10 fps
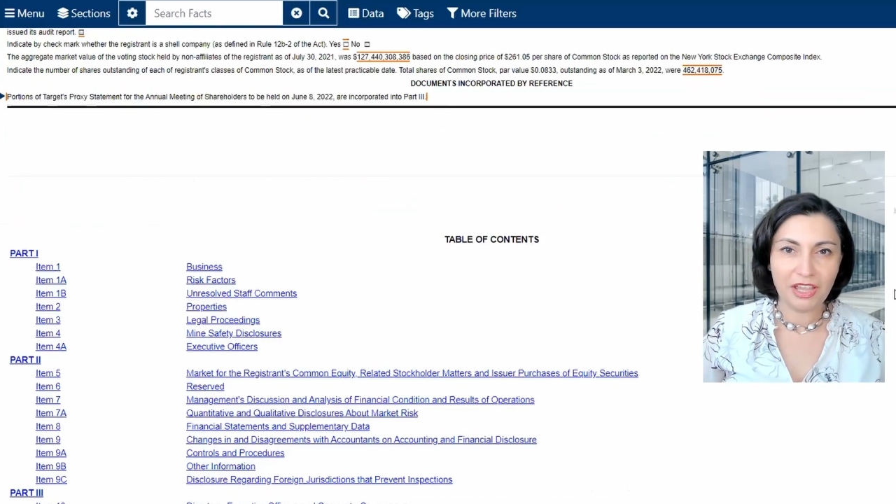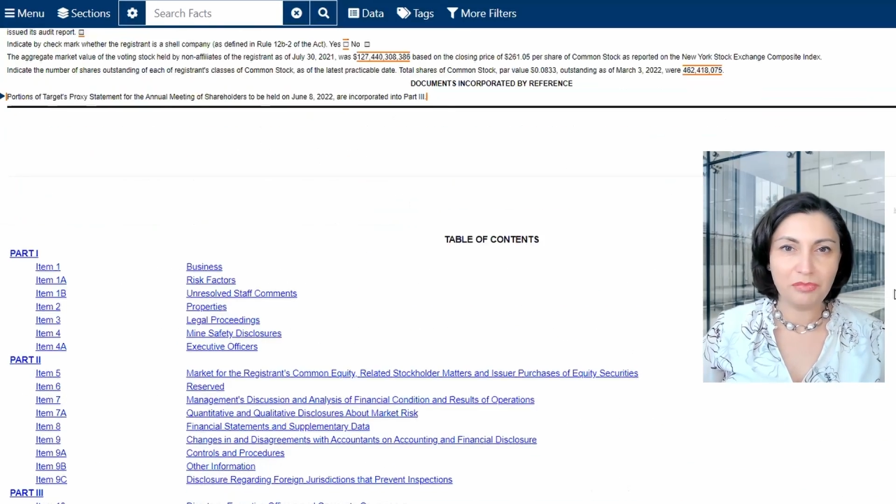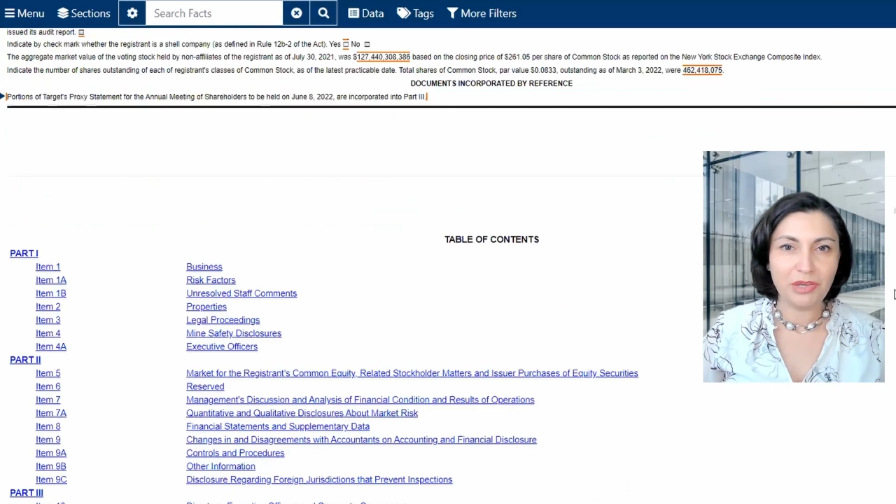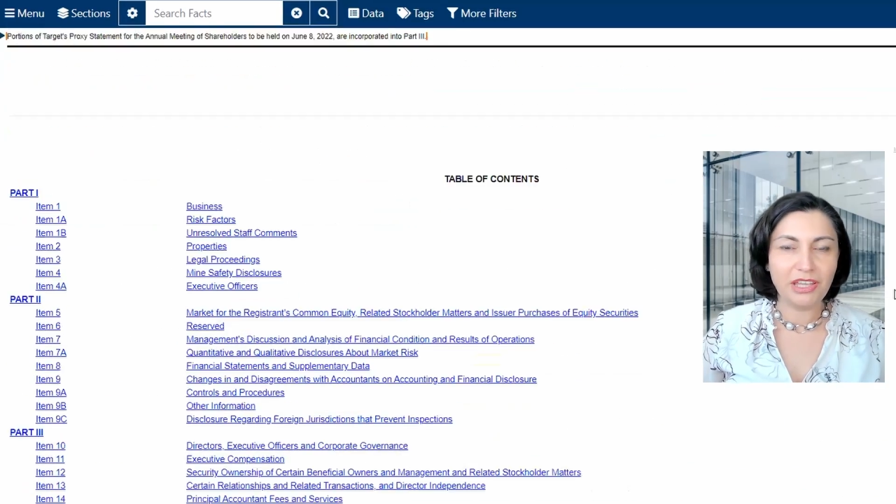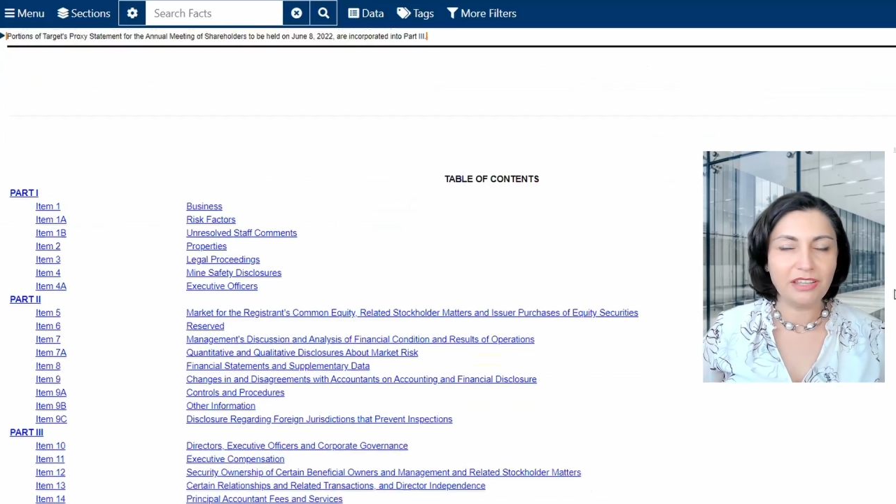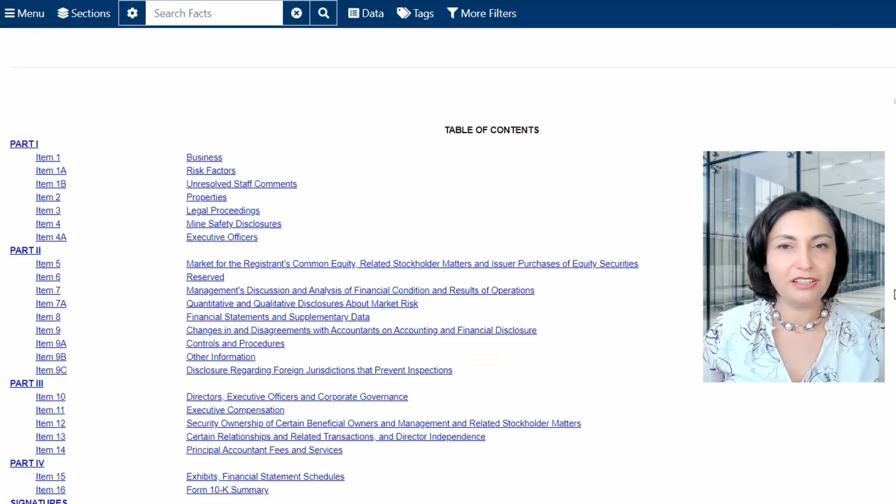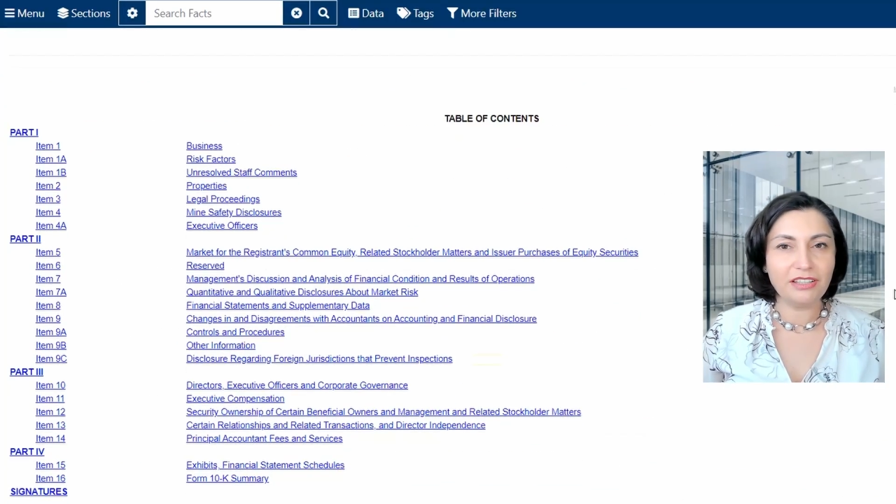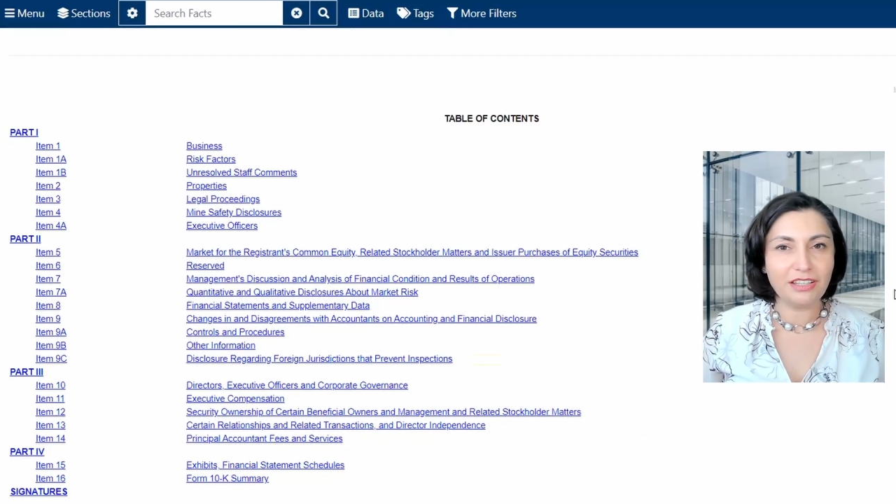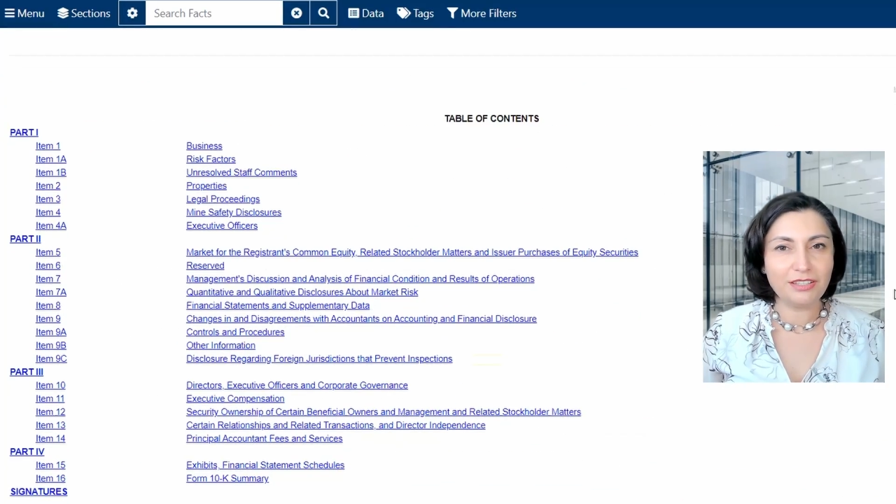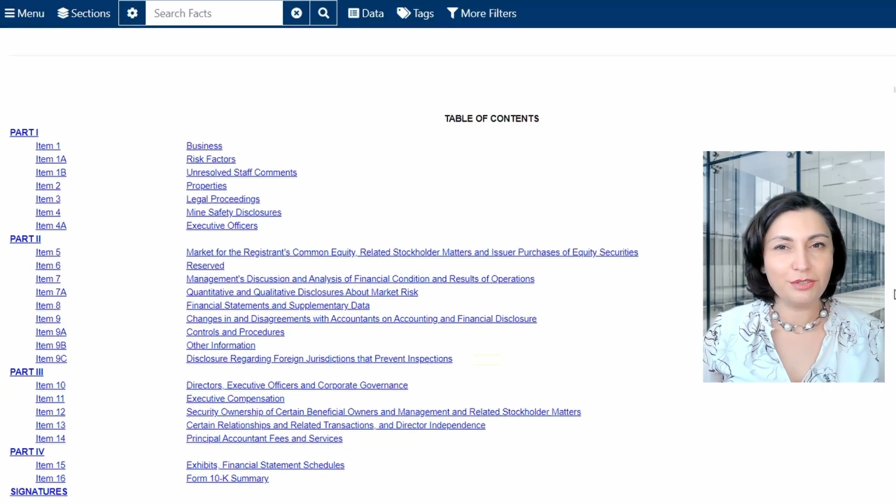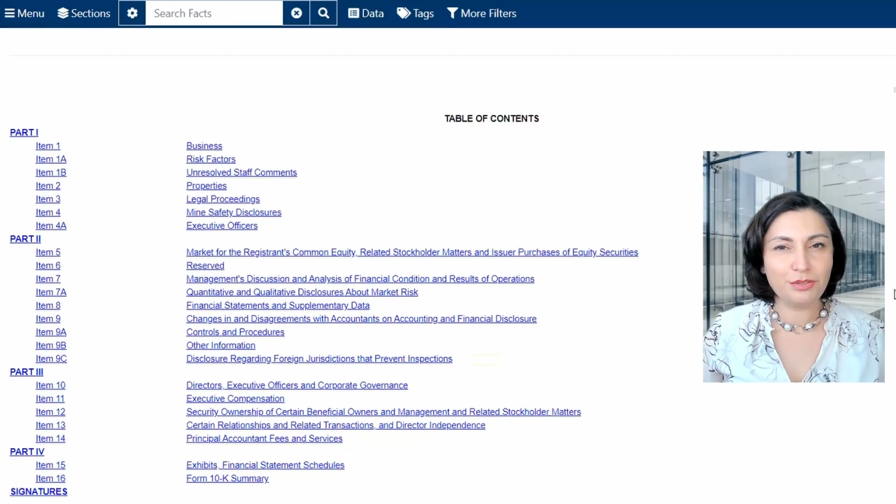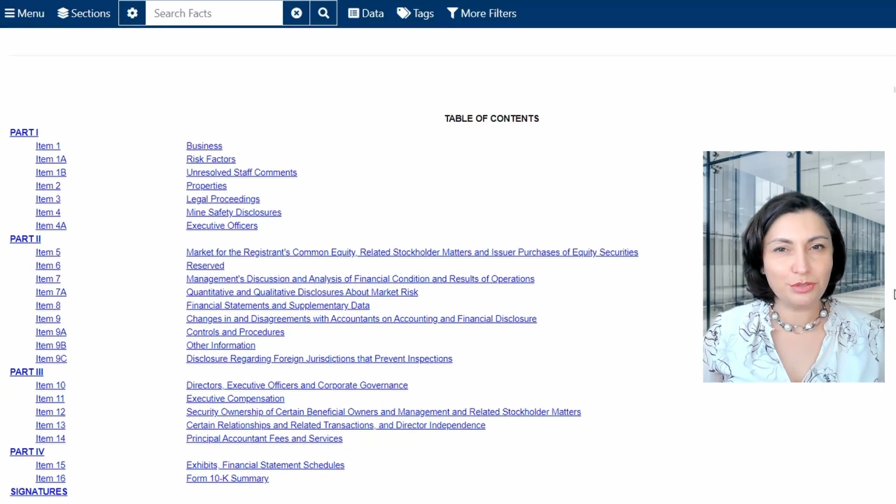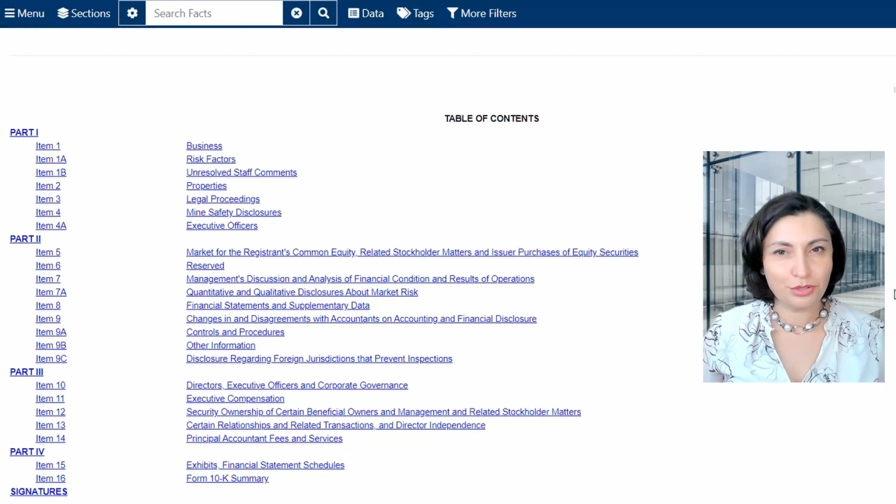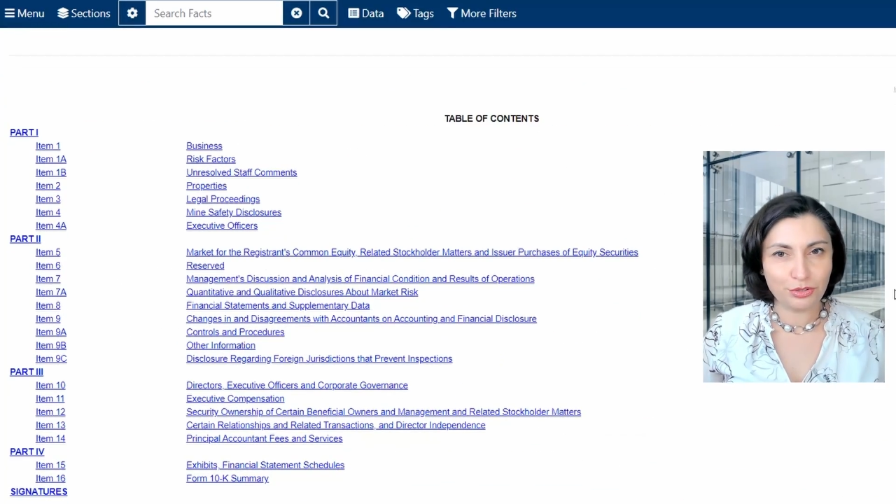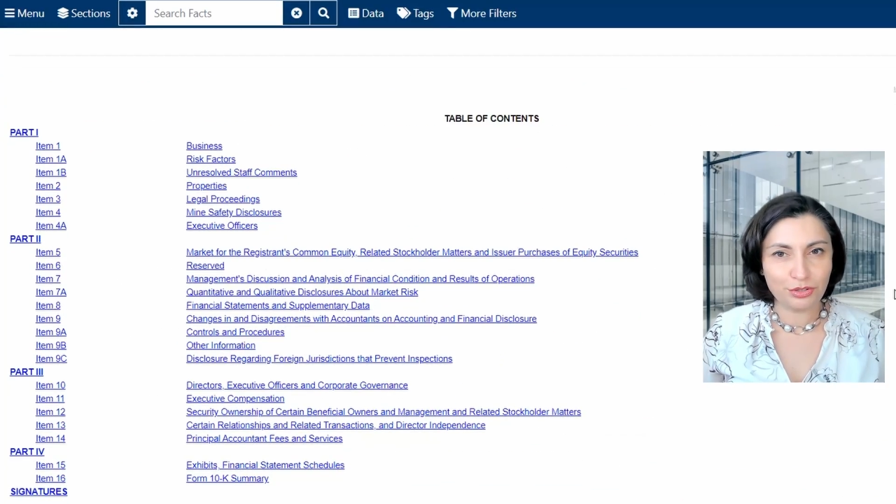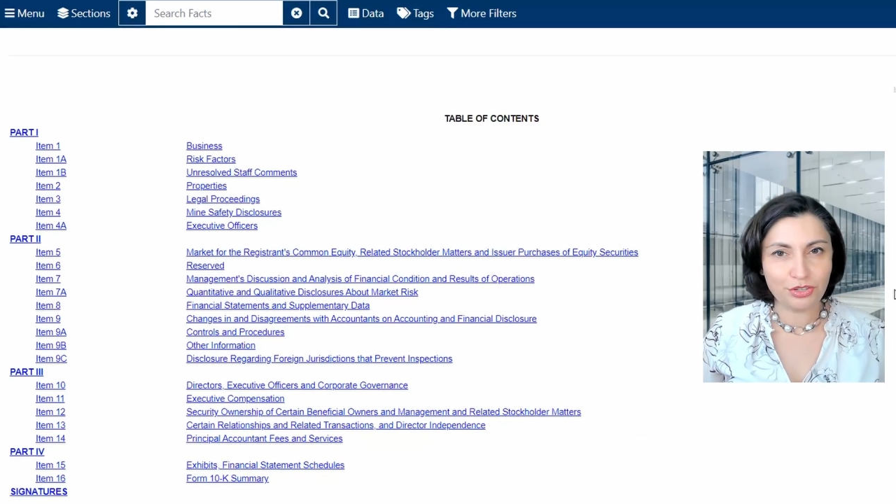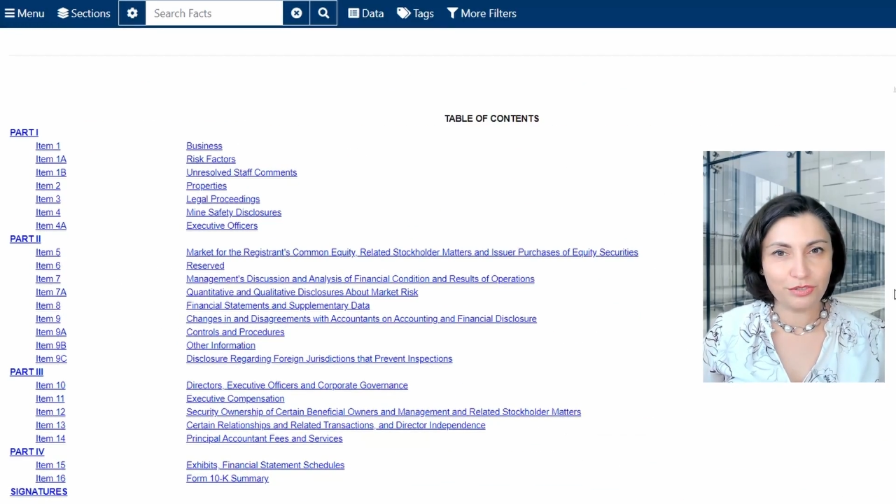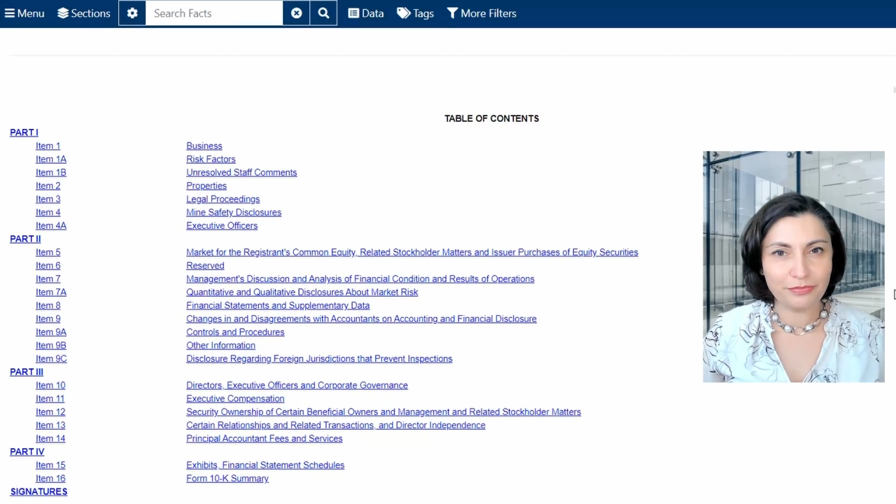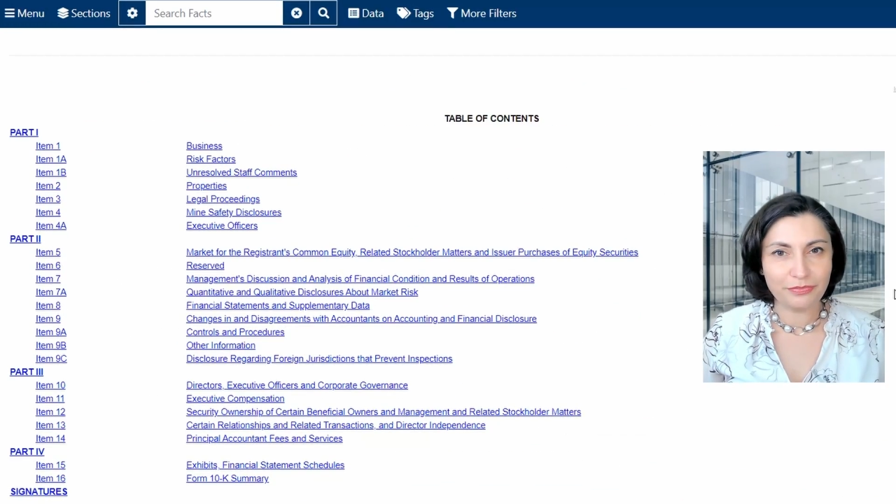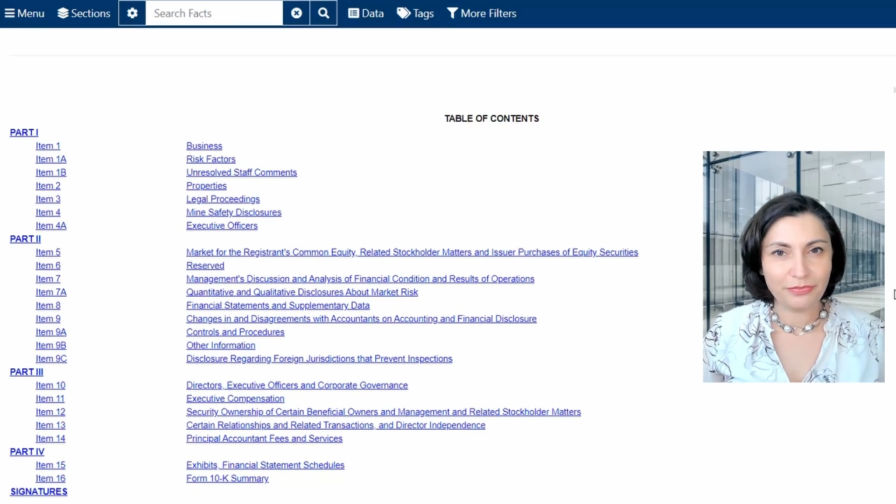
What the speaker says: making it easy to search.